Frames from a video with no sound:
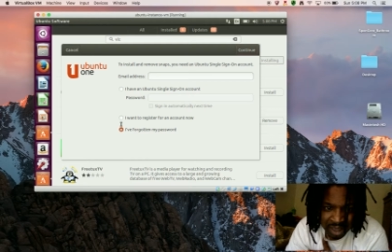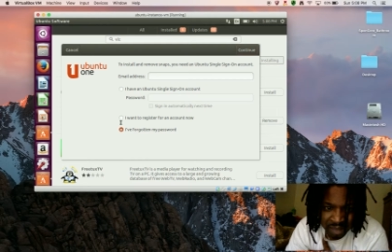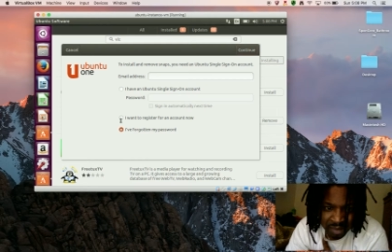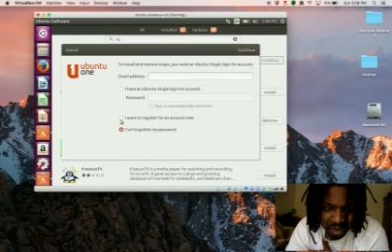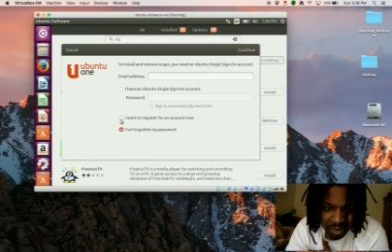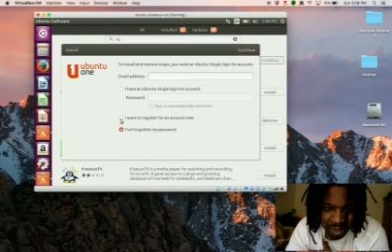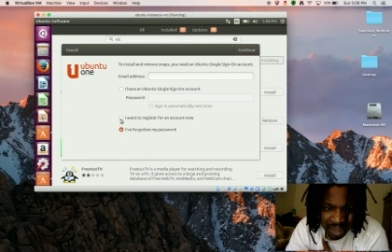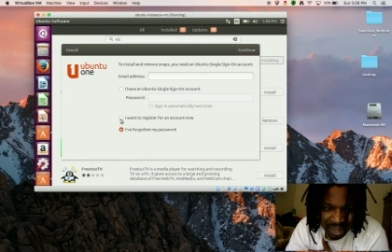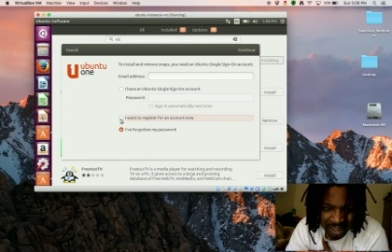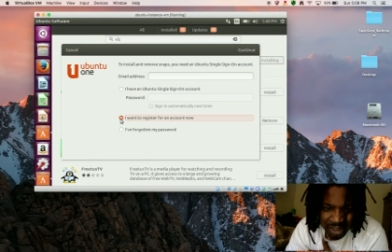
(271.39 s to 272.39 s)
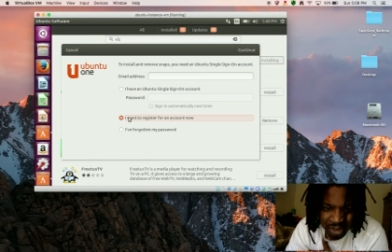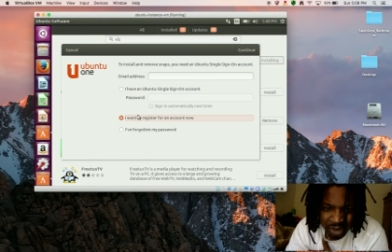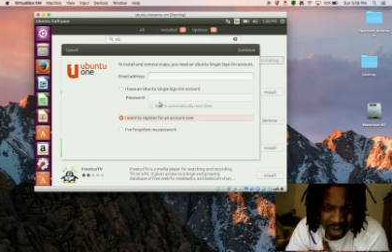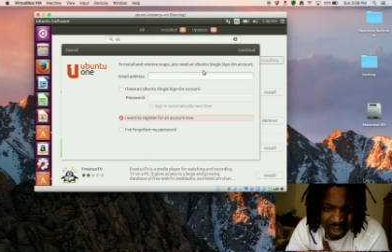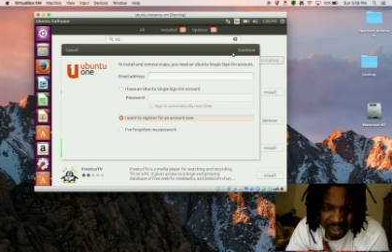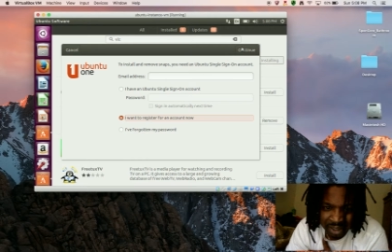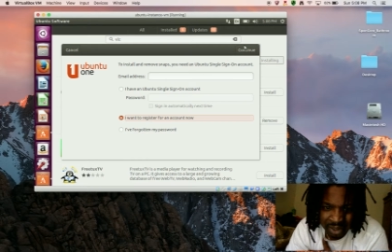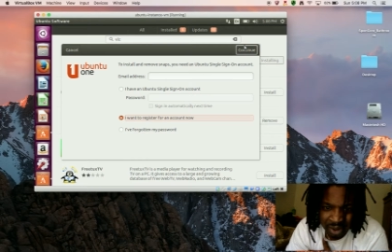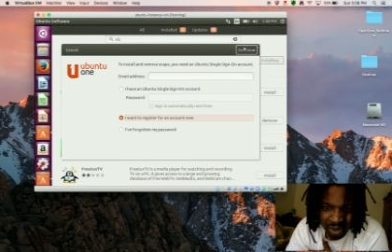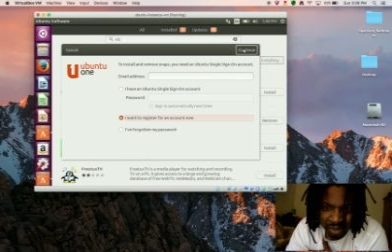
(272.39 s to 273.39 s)
the plan is to try to install
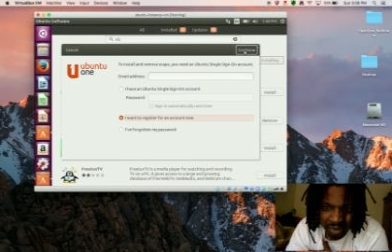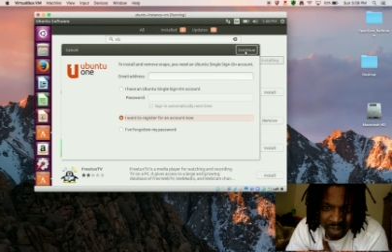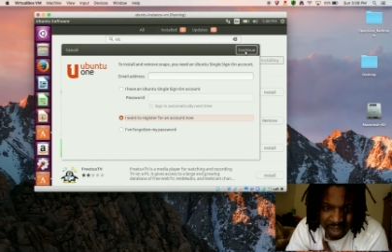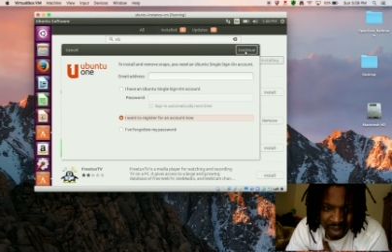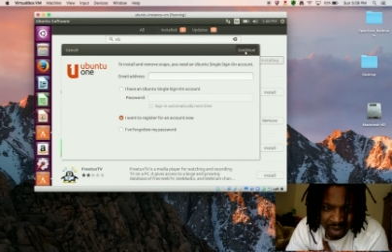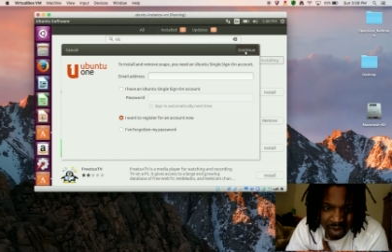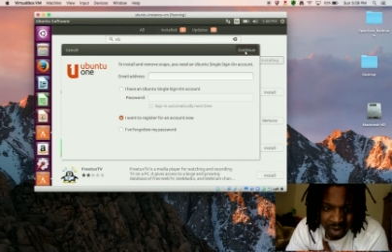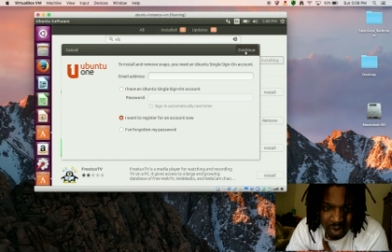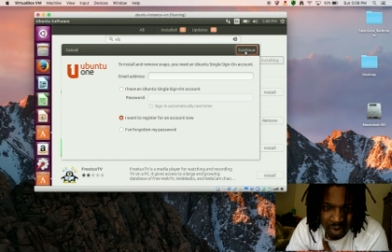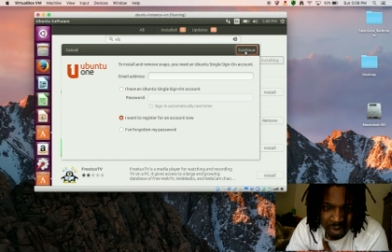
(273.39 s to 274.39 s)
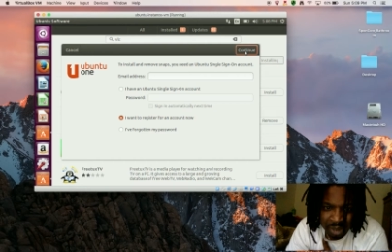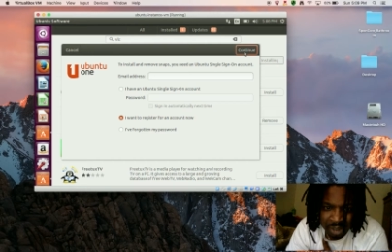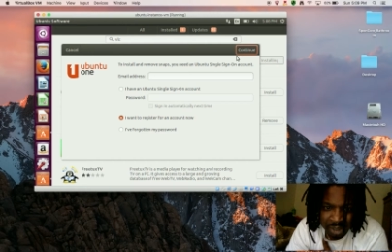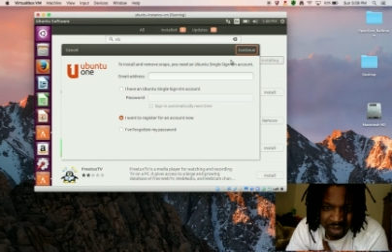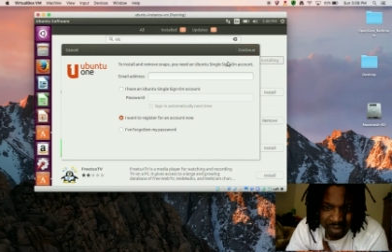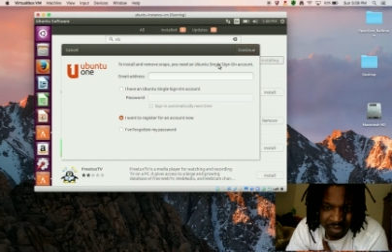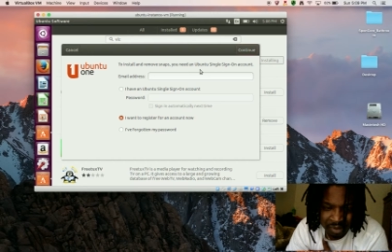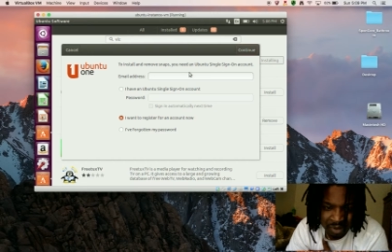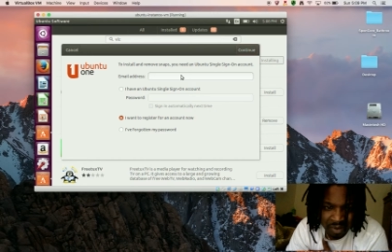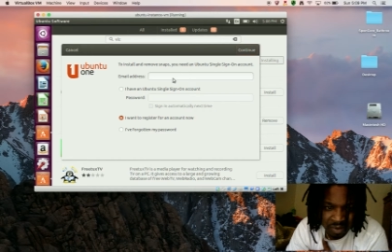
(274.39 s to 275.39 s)
this without a whole bunch of
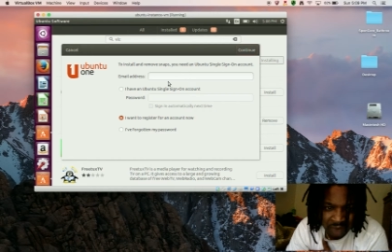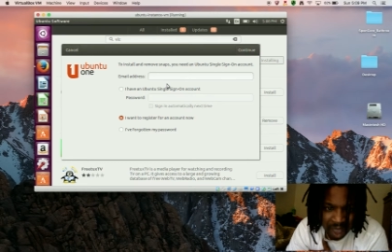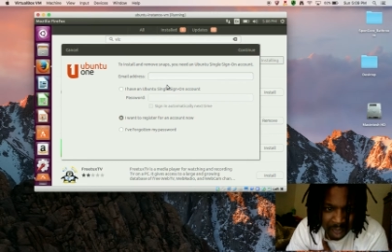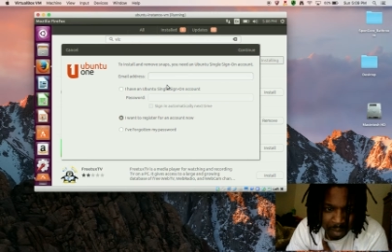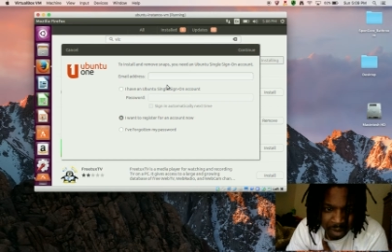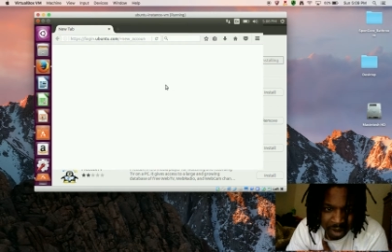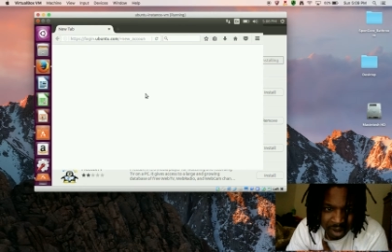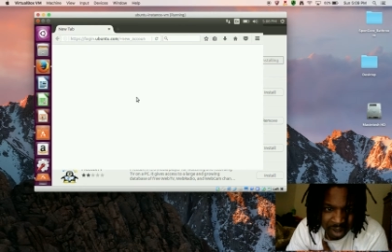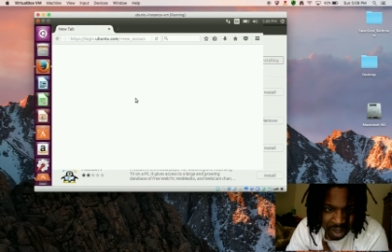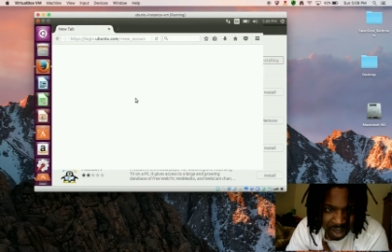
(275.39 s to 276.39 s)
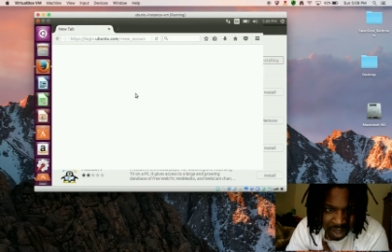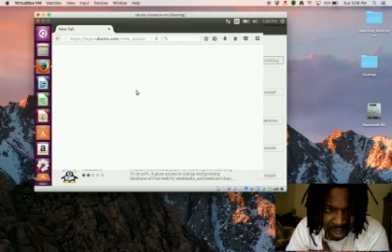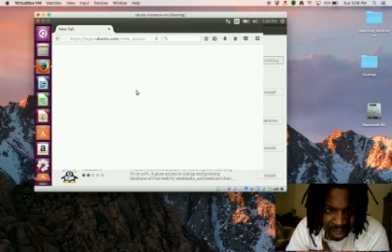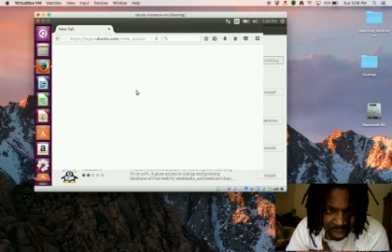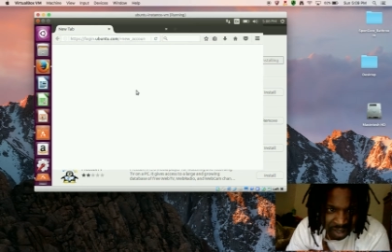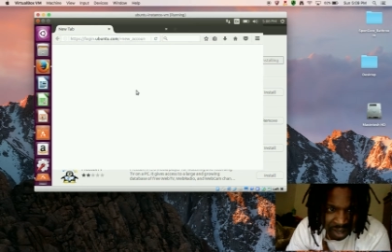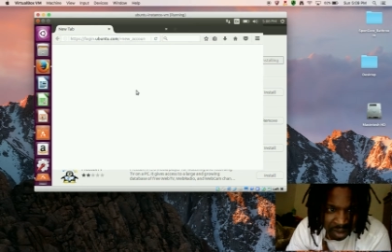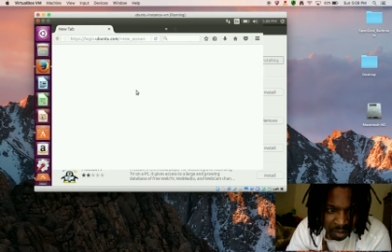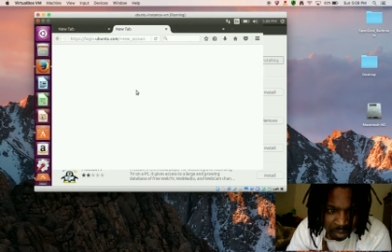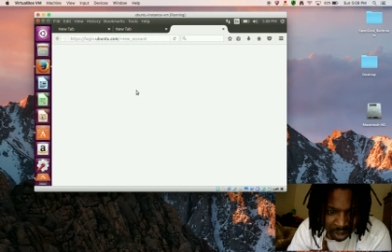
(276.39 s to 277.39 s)
crap, but it looks like
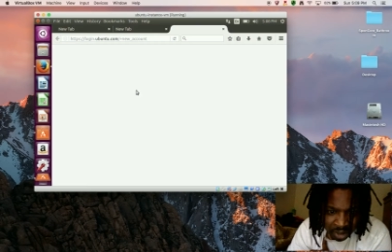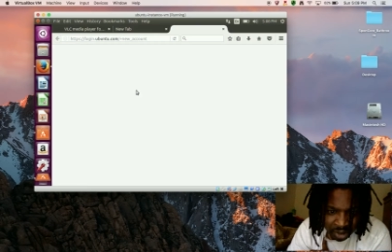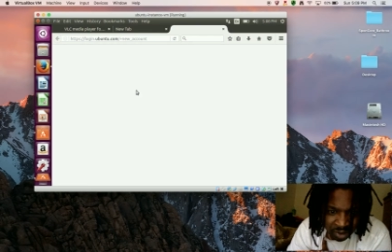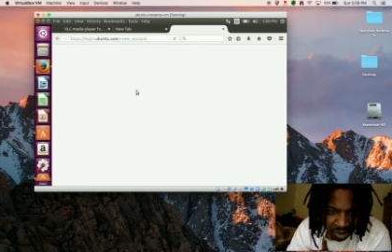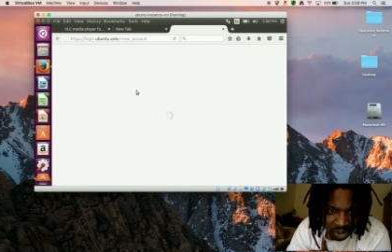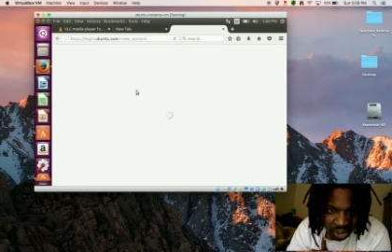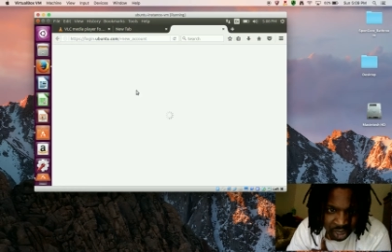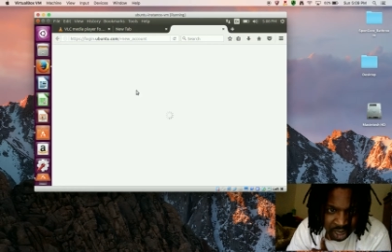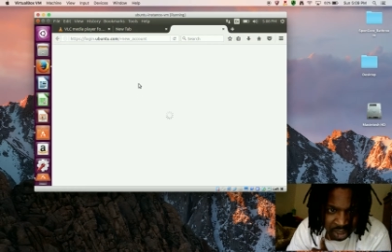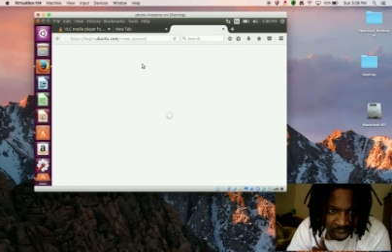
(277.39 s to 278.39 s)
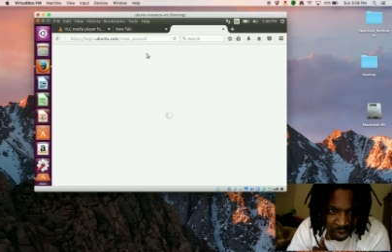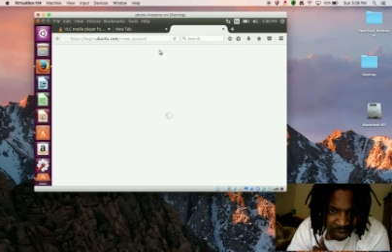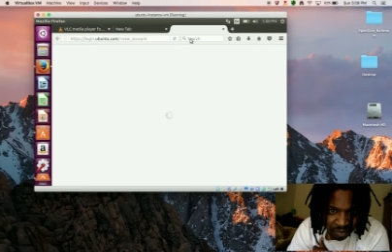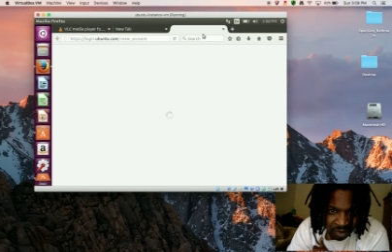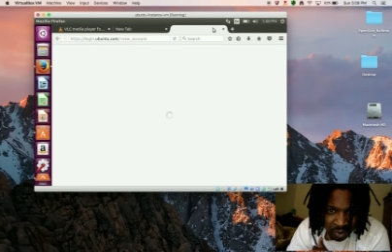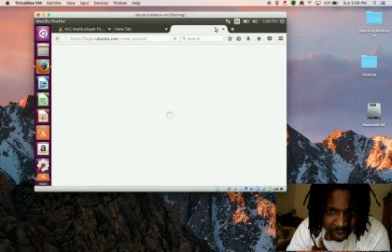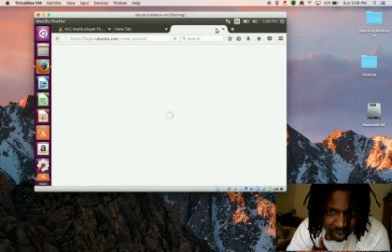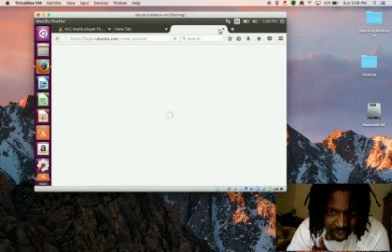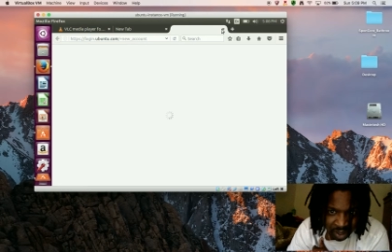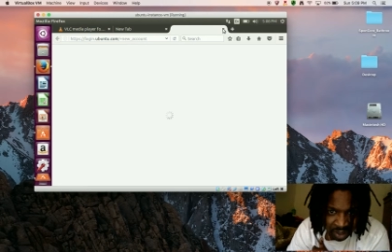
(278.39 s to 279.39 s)
Ubuntu has changed their way of doing
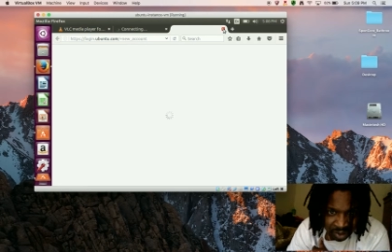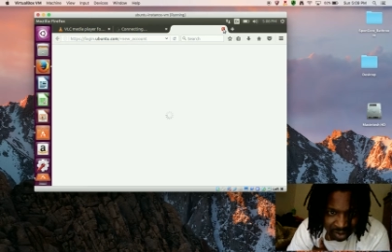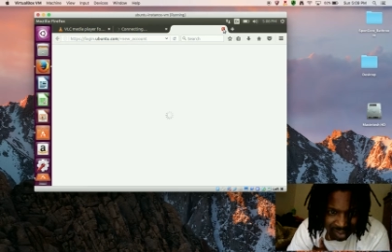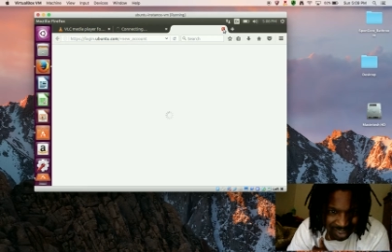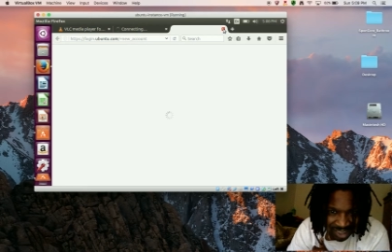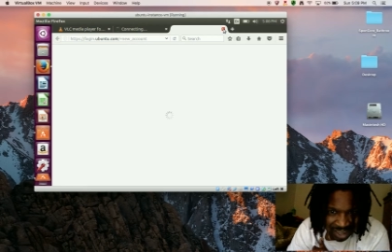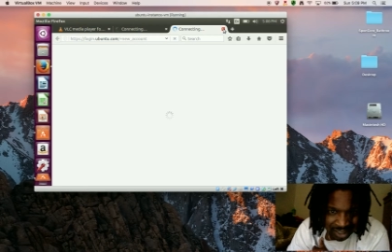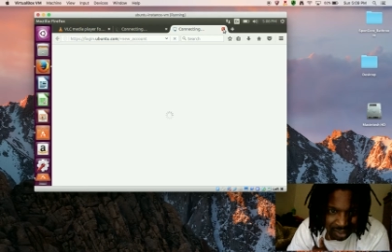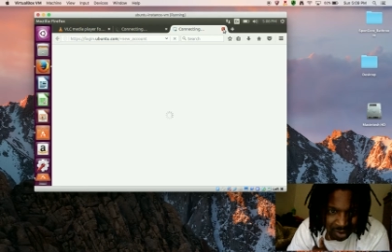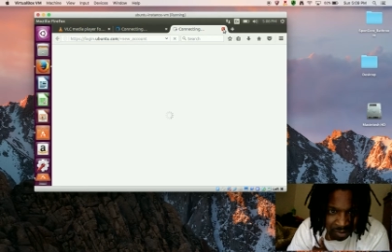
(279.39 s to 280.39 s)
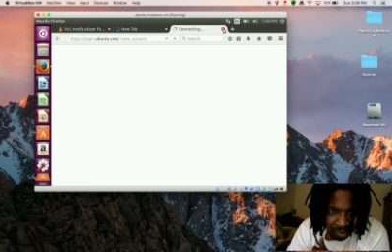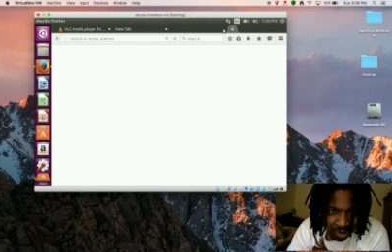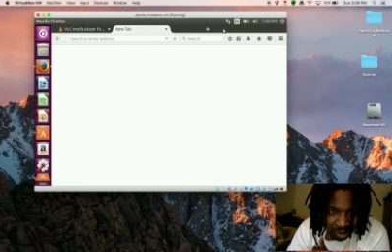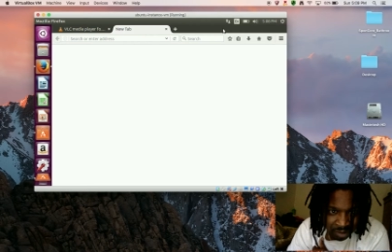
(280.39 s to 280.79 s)
things, and that's no fun.